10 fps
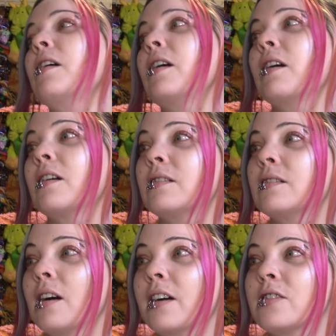and
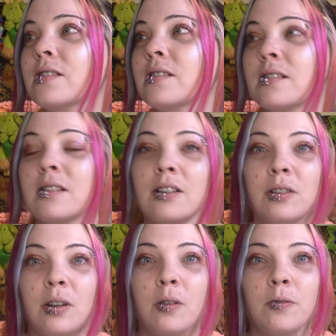I just decided to
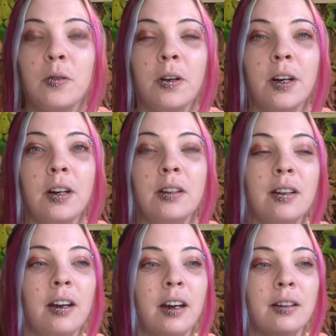go for it.
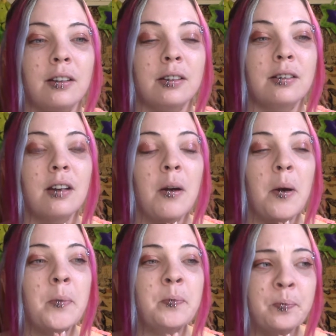And
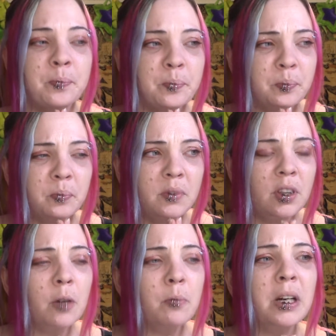
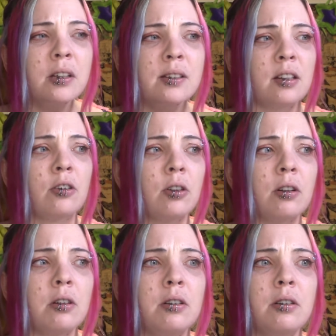being a singer
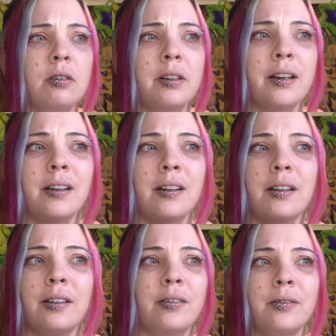girl
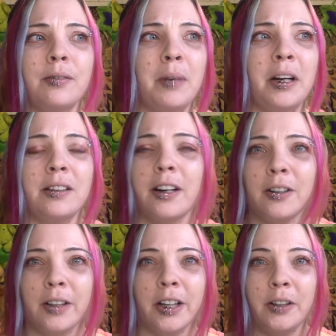my entire
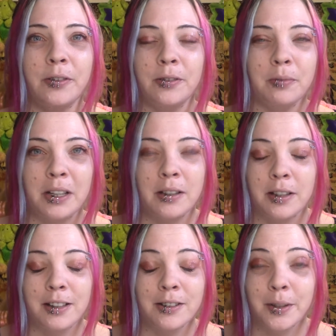life, my
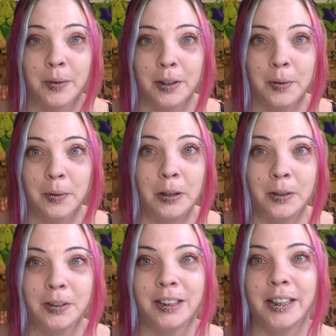entire sewing career,
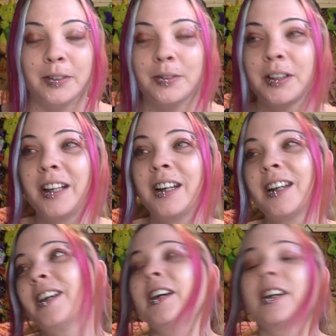life,
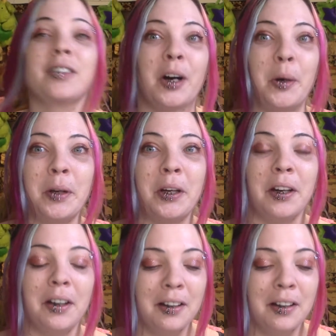and hobby,